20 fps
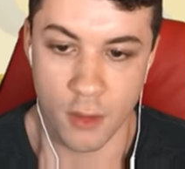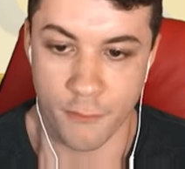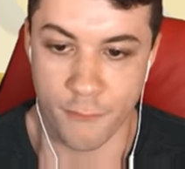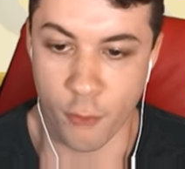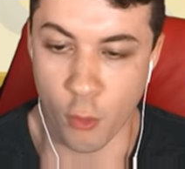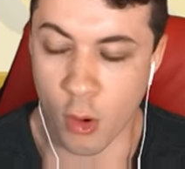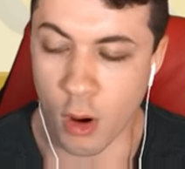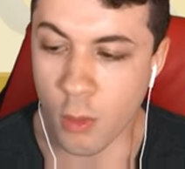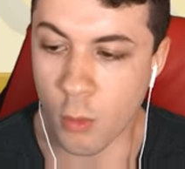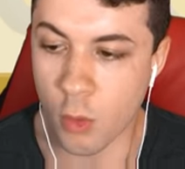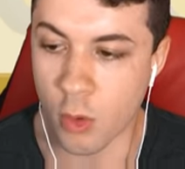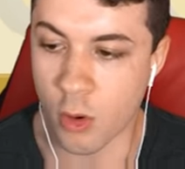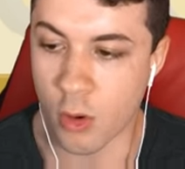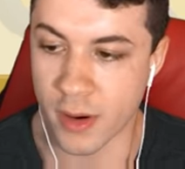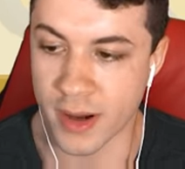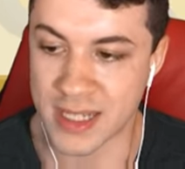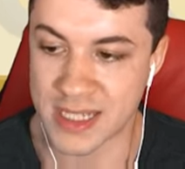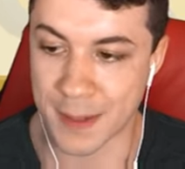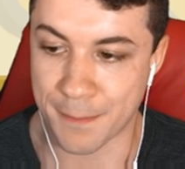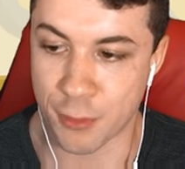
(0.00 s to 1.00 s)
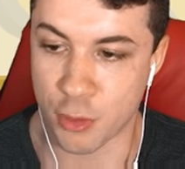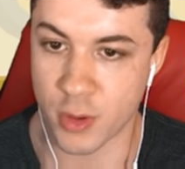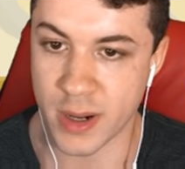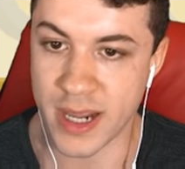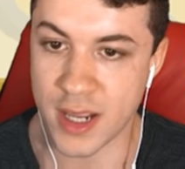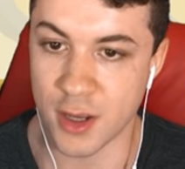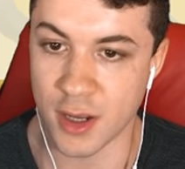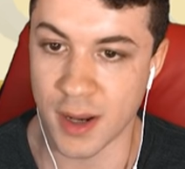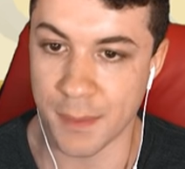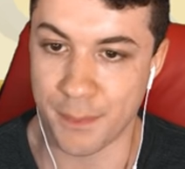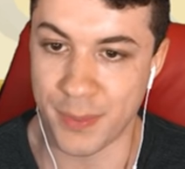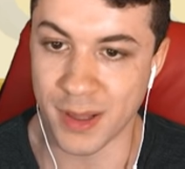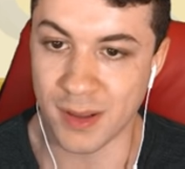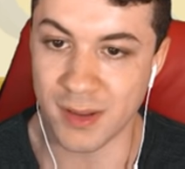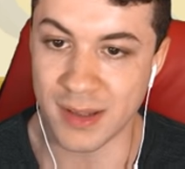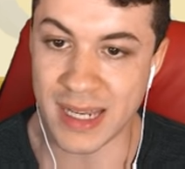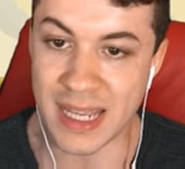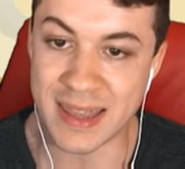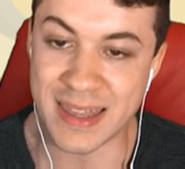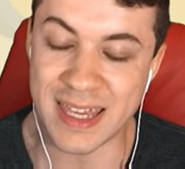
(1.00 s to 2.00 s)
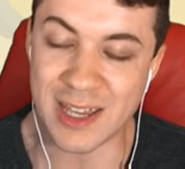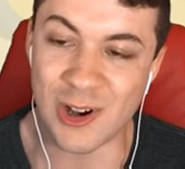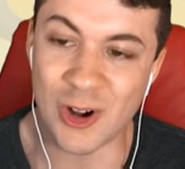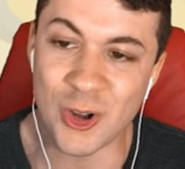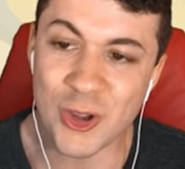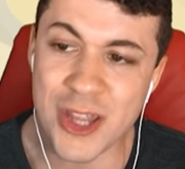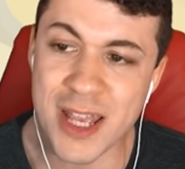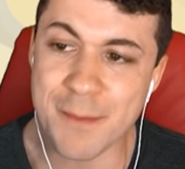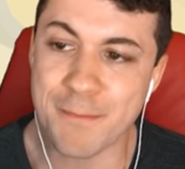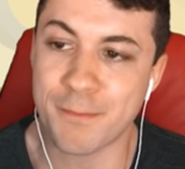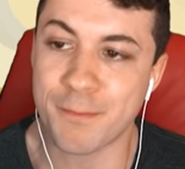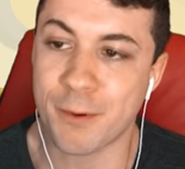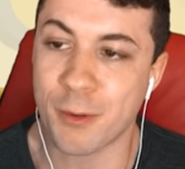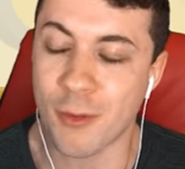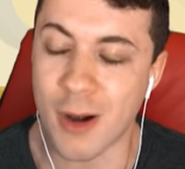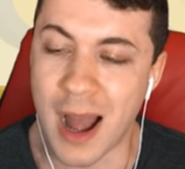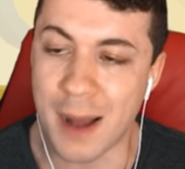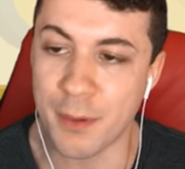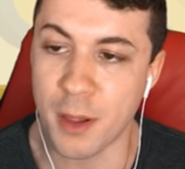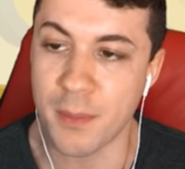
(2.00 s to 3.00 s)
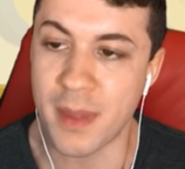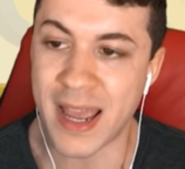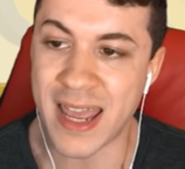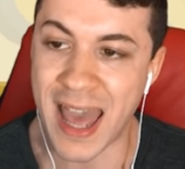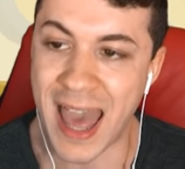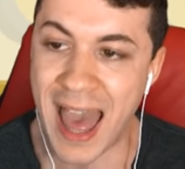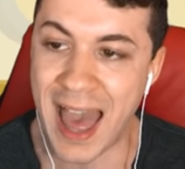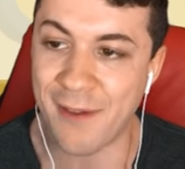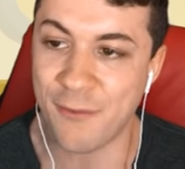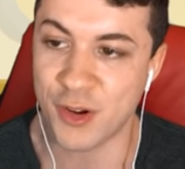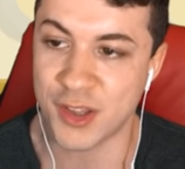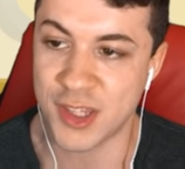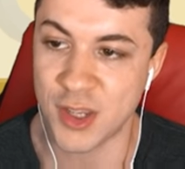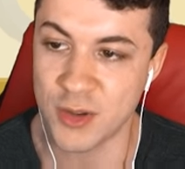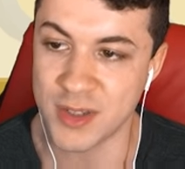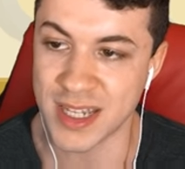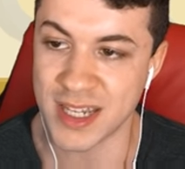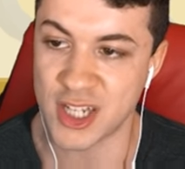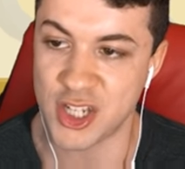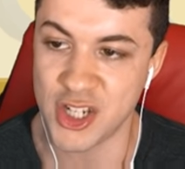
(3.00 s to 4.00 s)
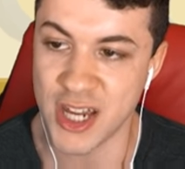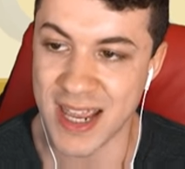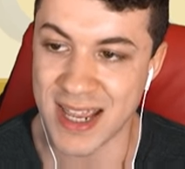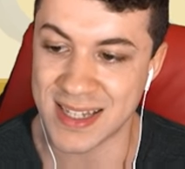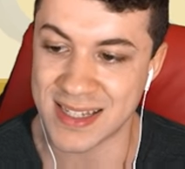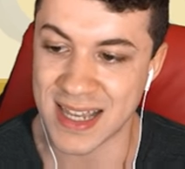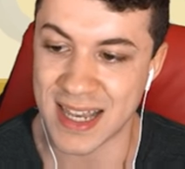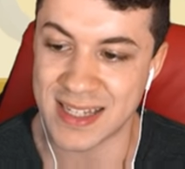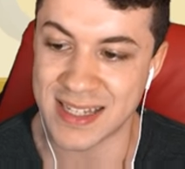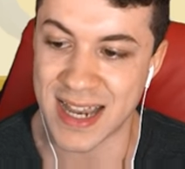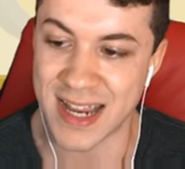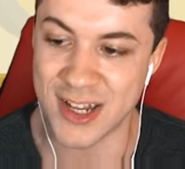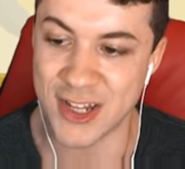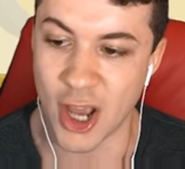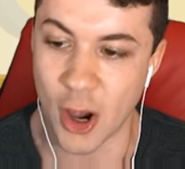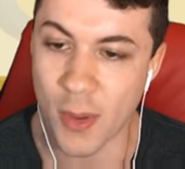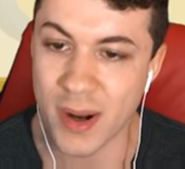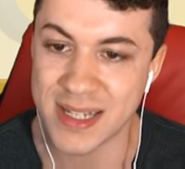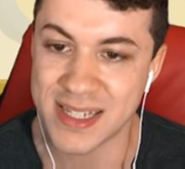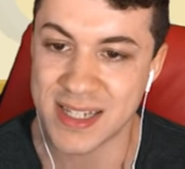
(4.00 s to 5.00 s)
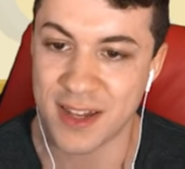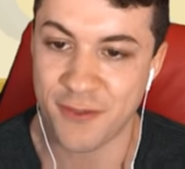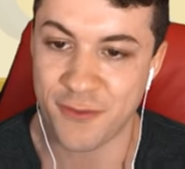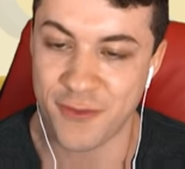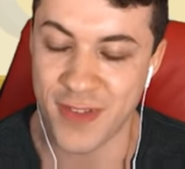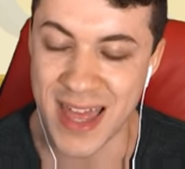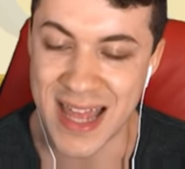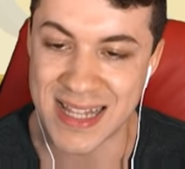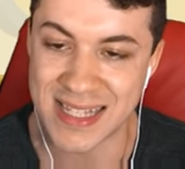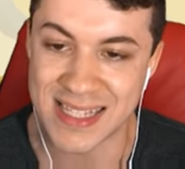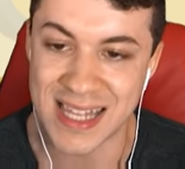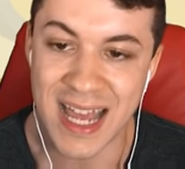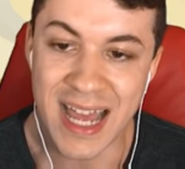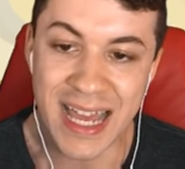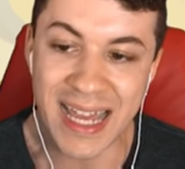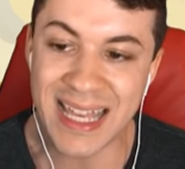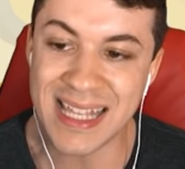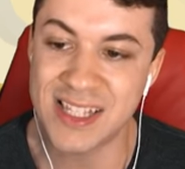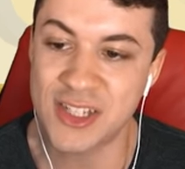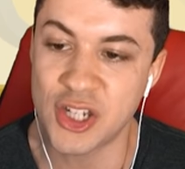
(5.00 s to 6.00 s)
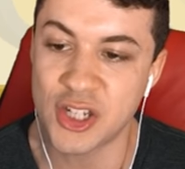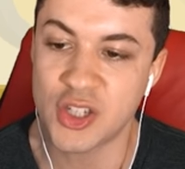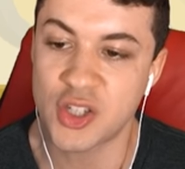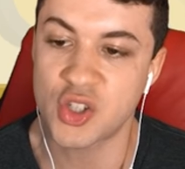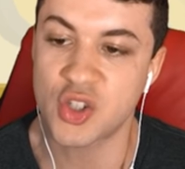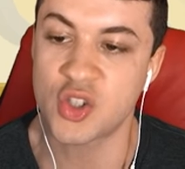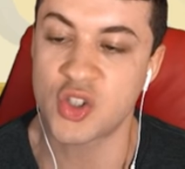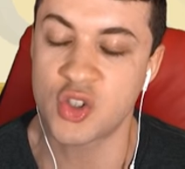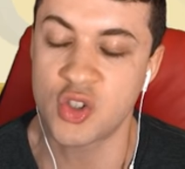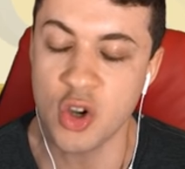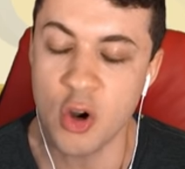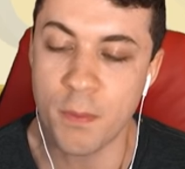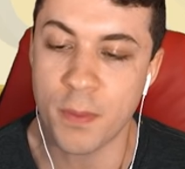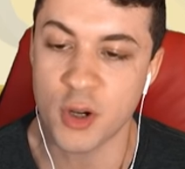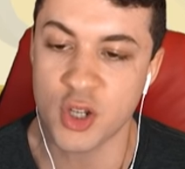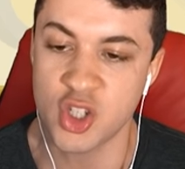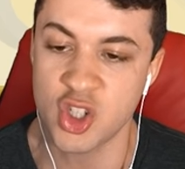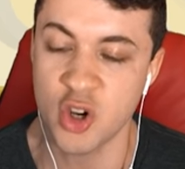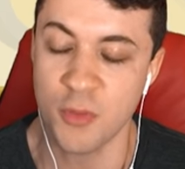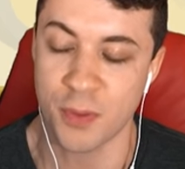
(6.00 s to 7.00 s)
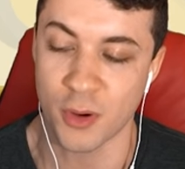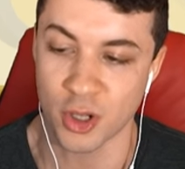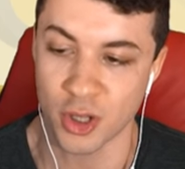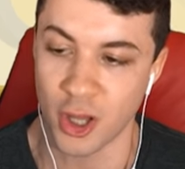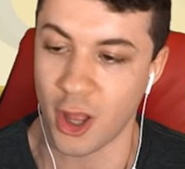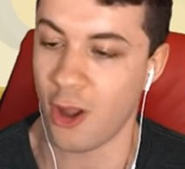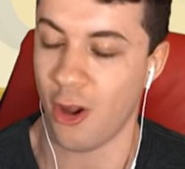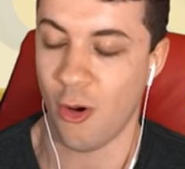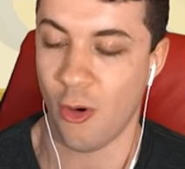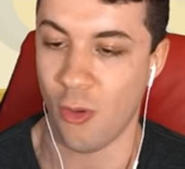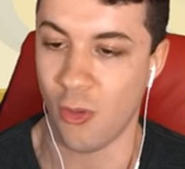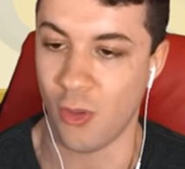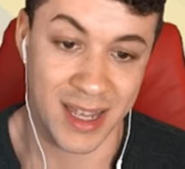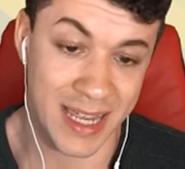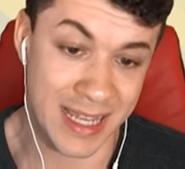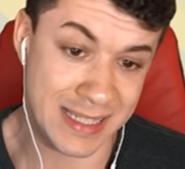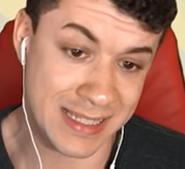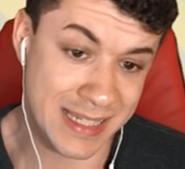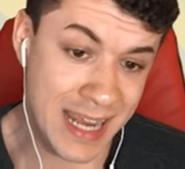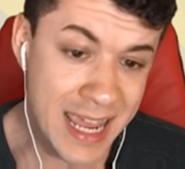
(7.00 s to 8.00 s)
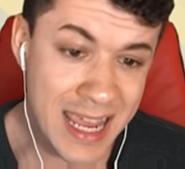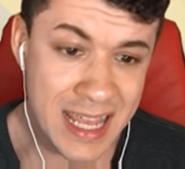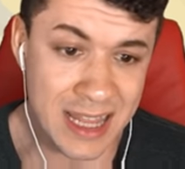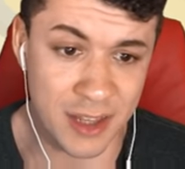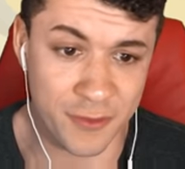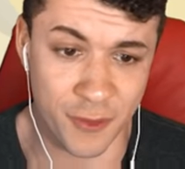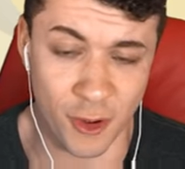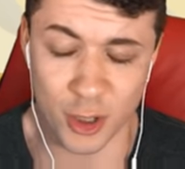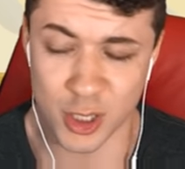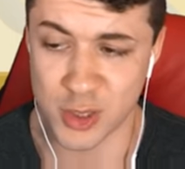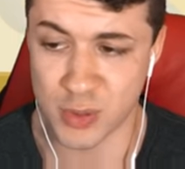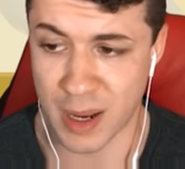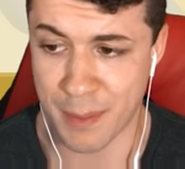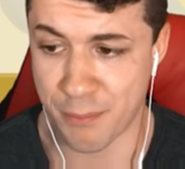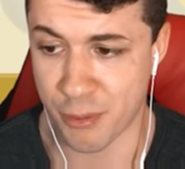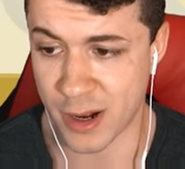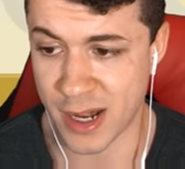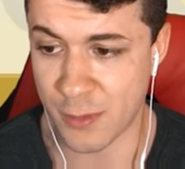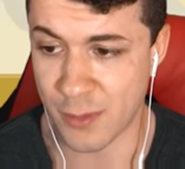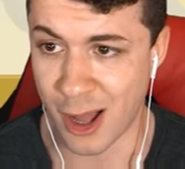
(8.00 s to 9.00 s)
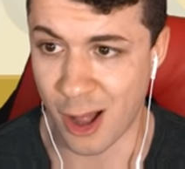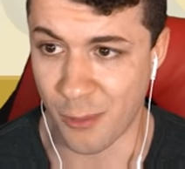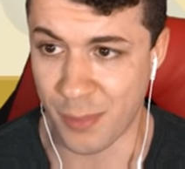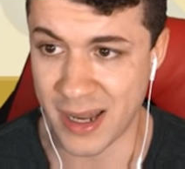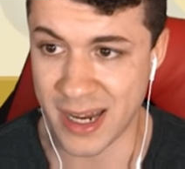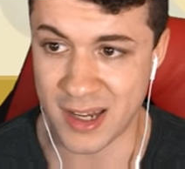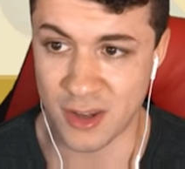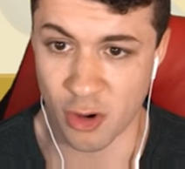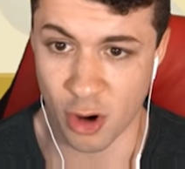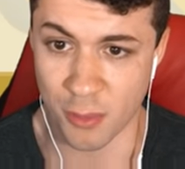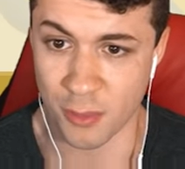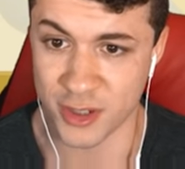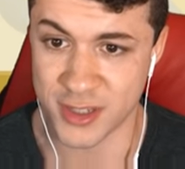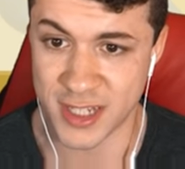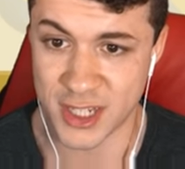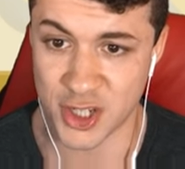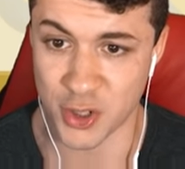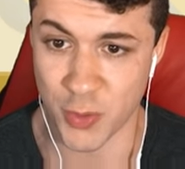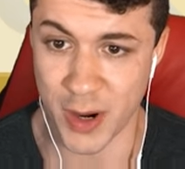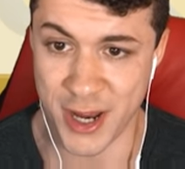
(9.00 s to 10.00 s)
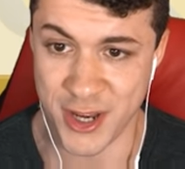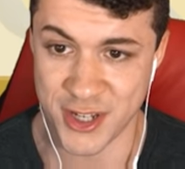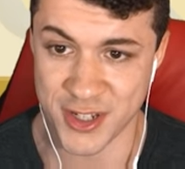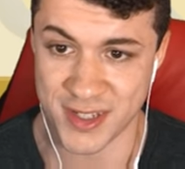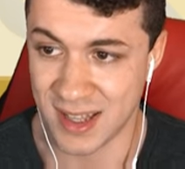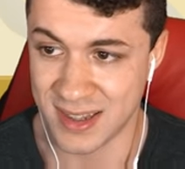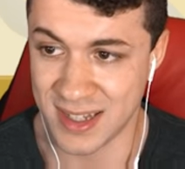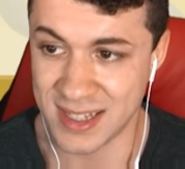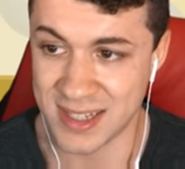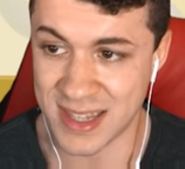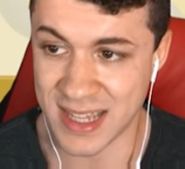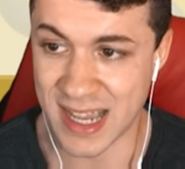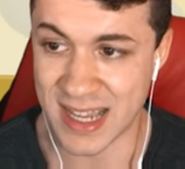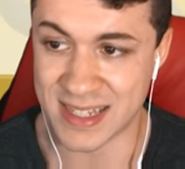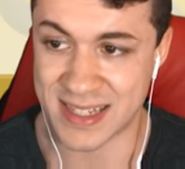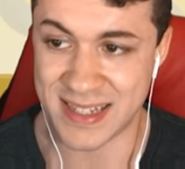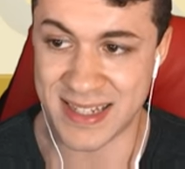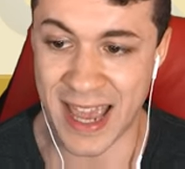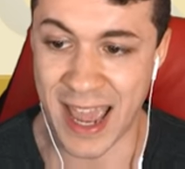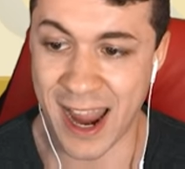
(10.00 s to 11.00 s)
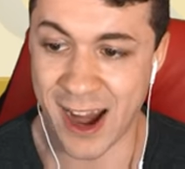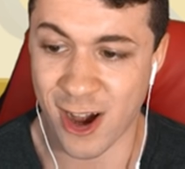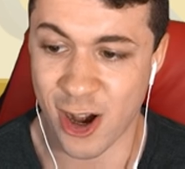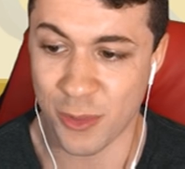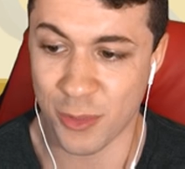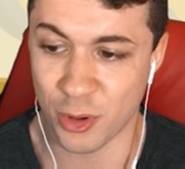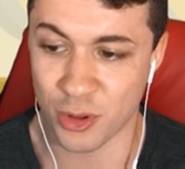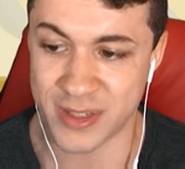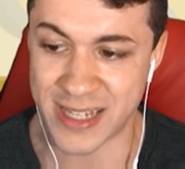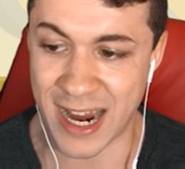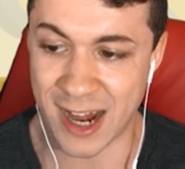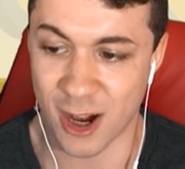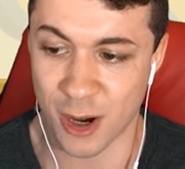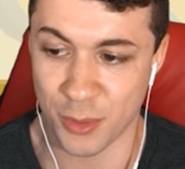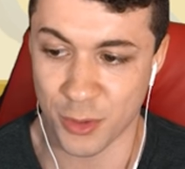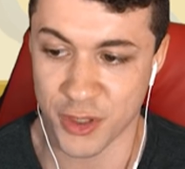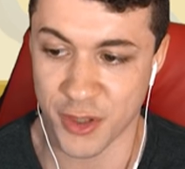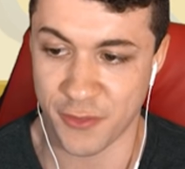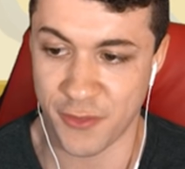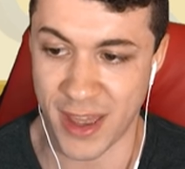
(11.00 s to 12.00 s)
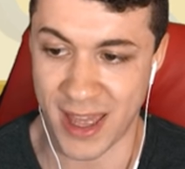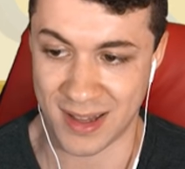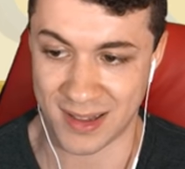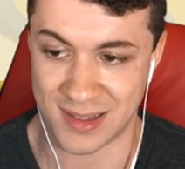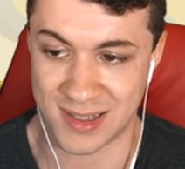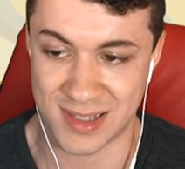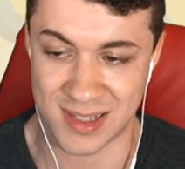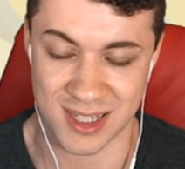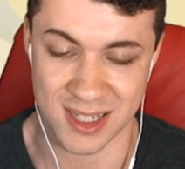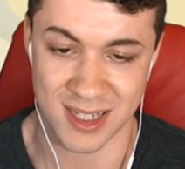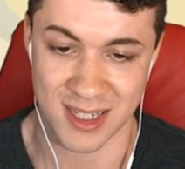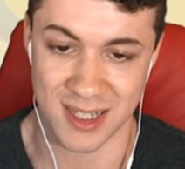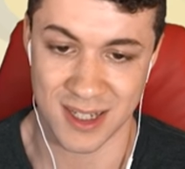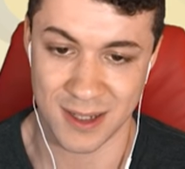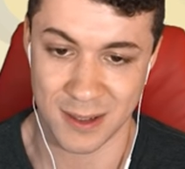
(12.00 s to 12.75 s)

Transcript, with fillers: Forewarn is a pretty good ability. The only problem I have with using Jynx is I know its defense is just super, super low. It's taking the false swipe pretty well, but in normal situations, this thing has terrible, terrible defense.